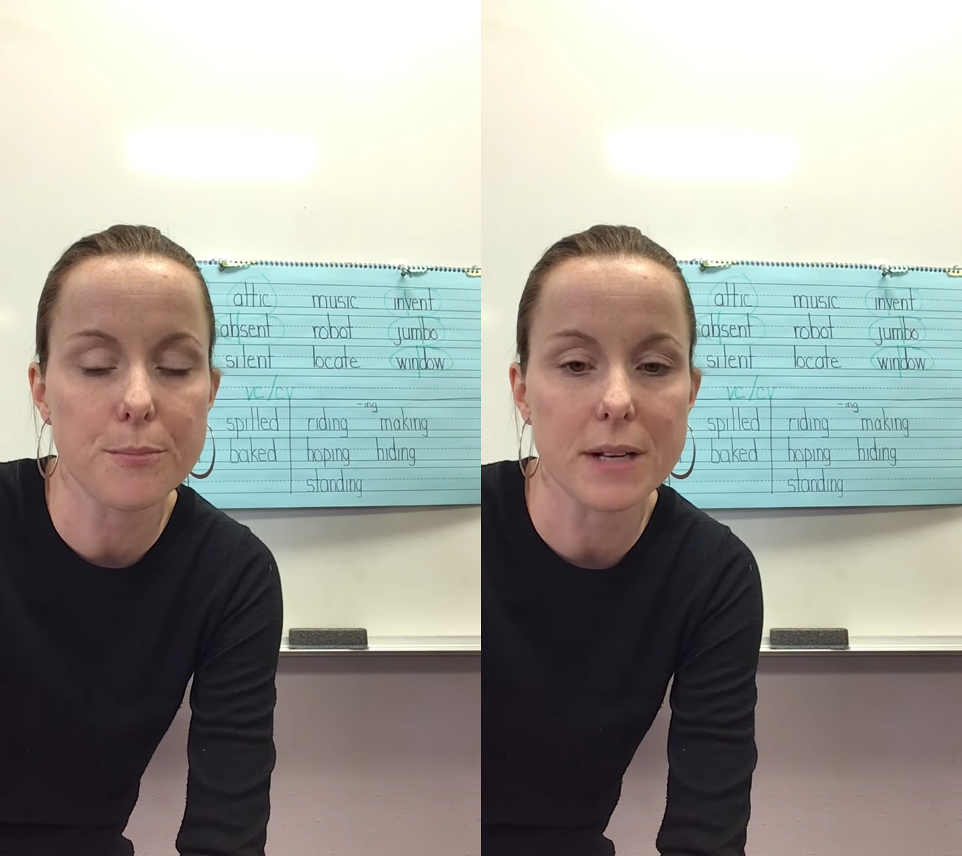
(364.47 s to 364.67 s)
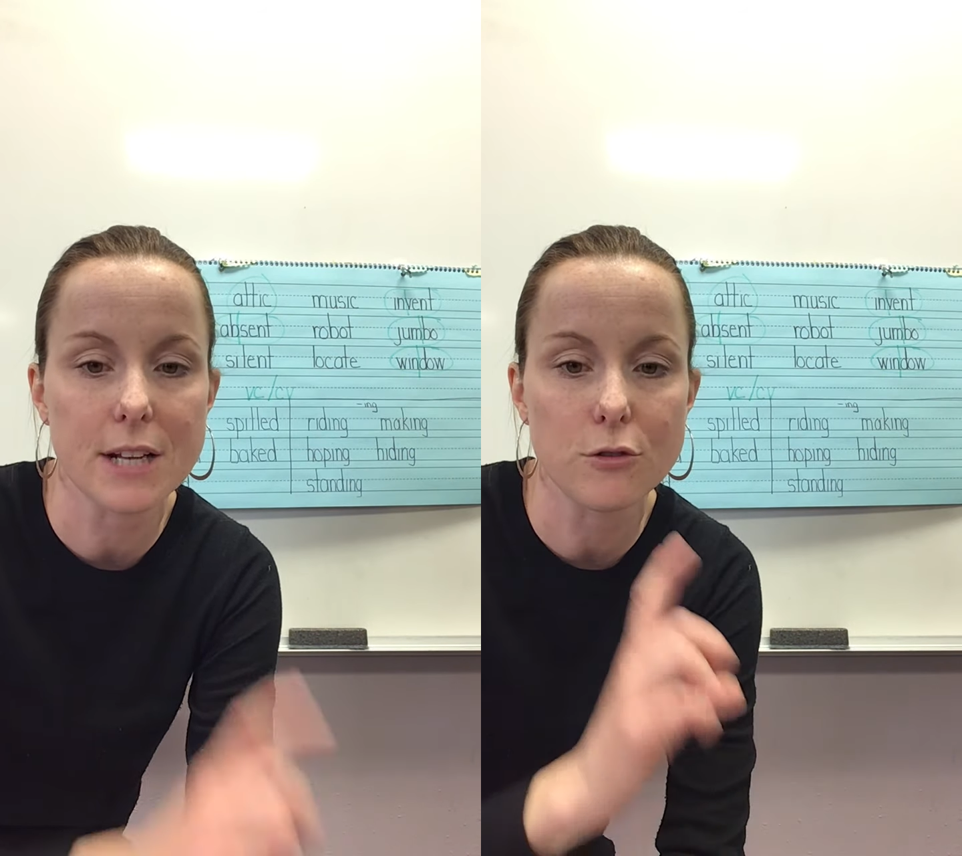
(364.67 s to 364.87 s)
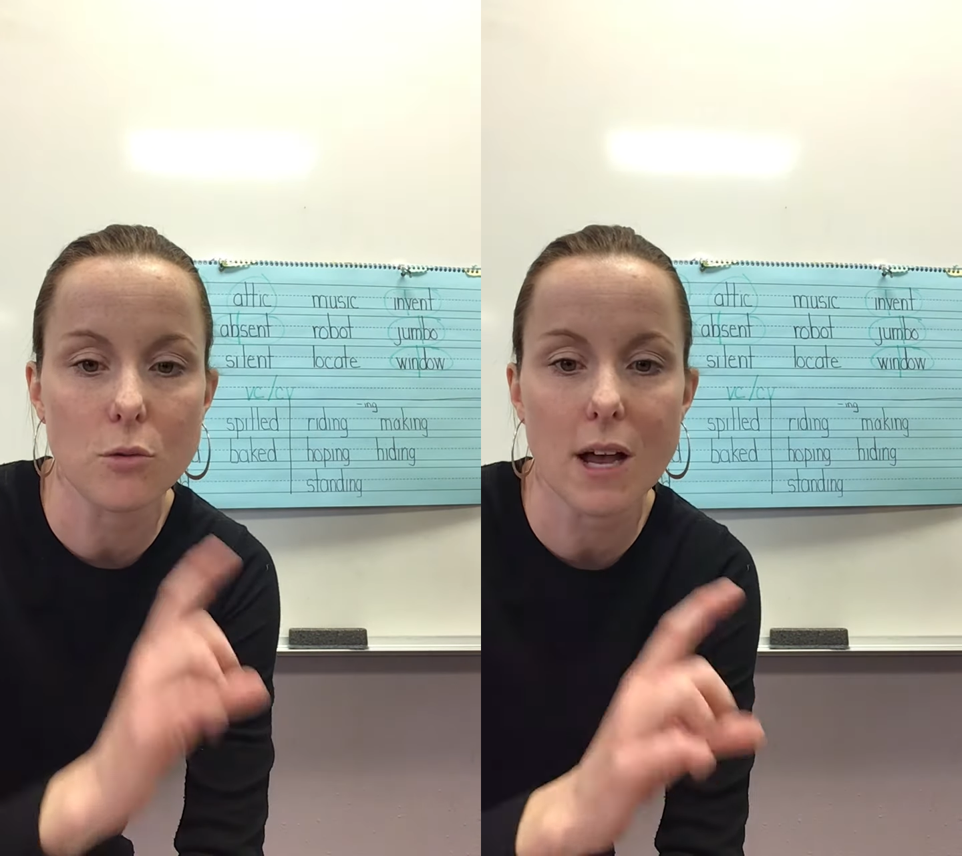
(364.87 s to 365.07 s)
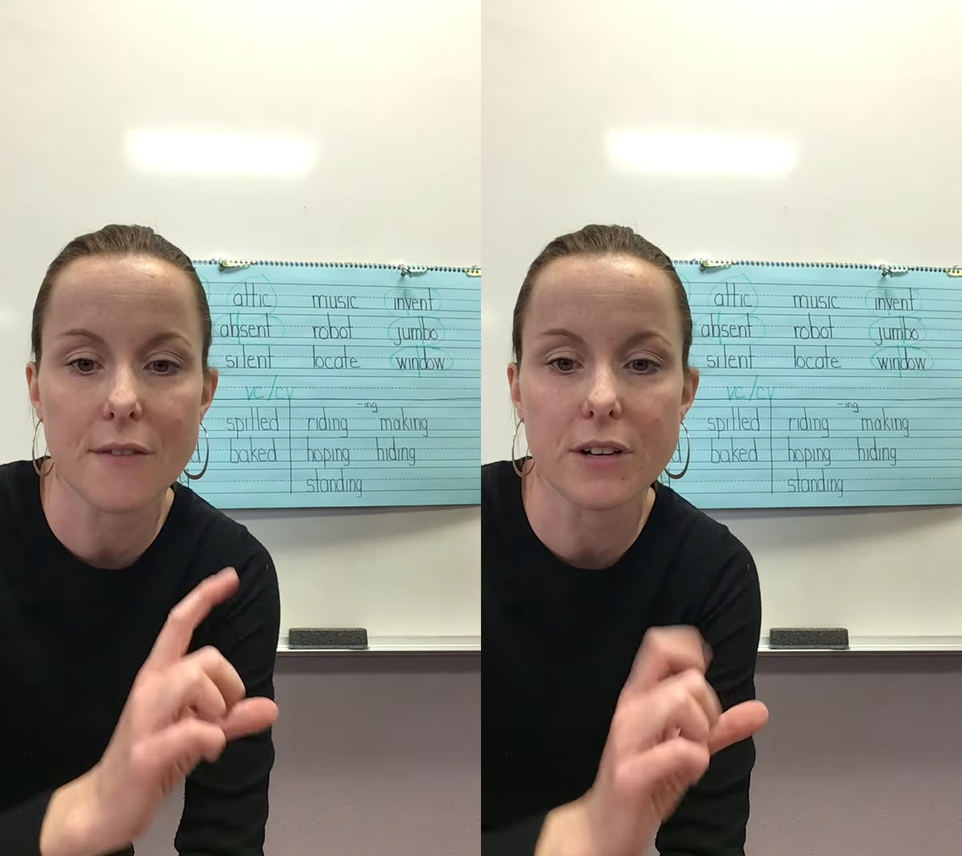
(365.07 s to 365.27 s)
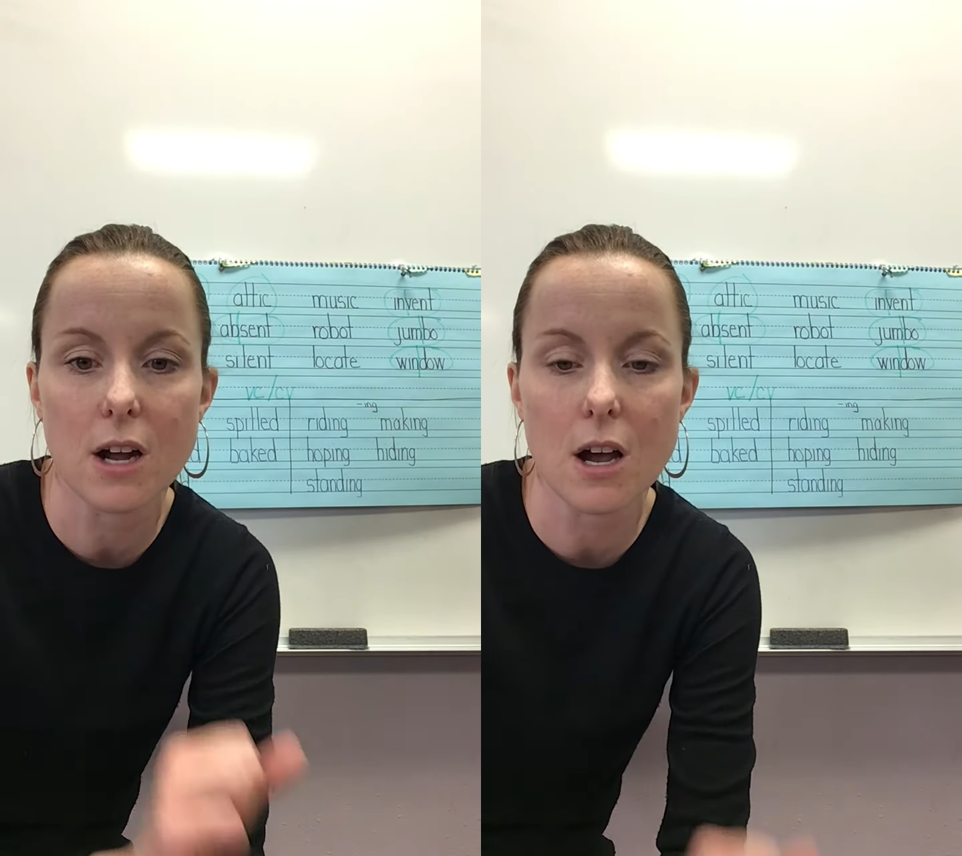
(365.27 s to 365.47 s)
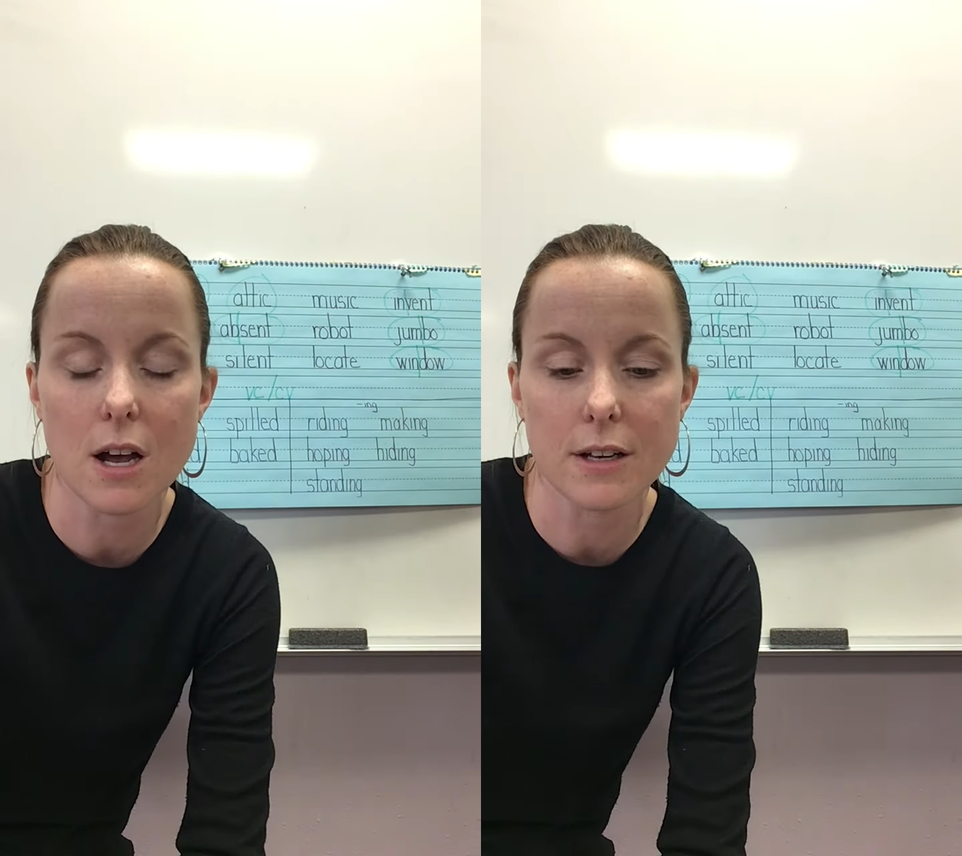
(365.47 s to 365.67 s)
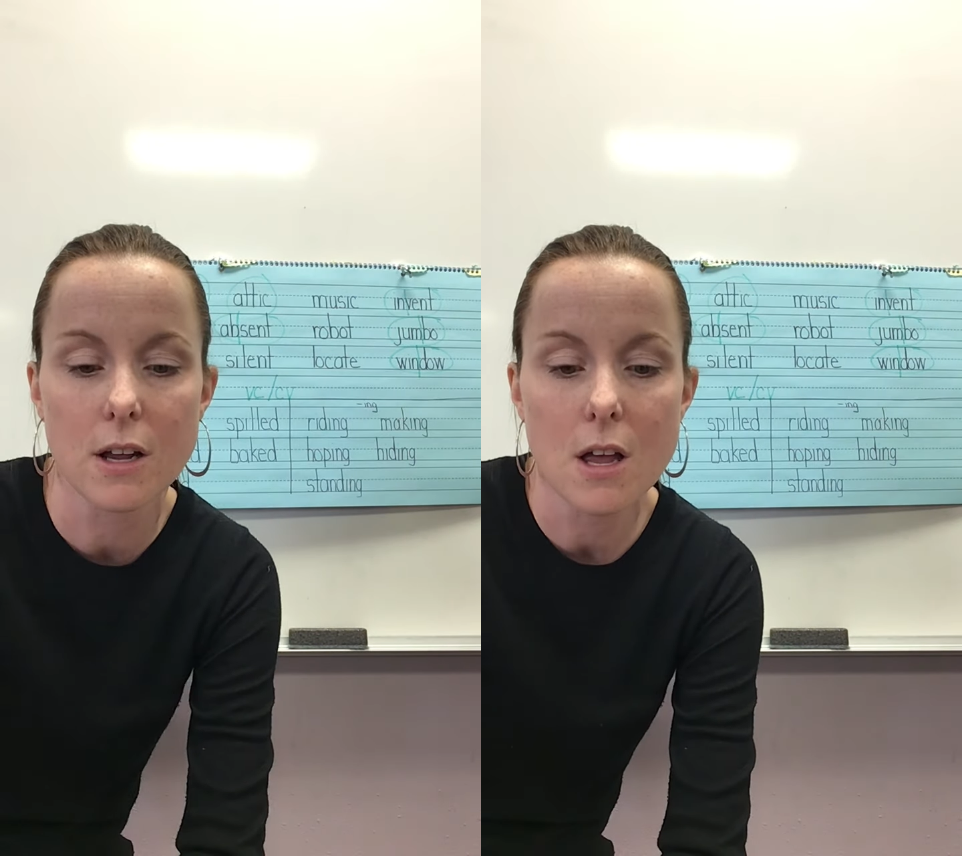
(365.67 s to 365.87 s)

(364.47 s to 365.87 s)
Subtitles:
but I do have it on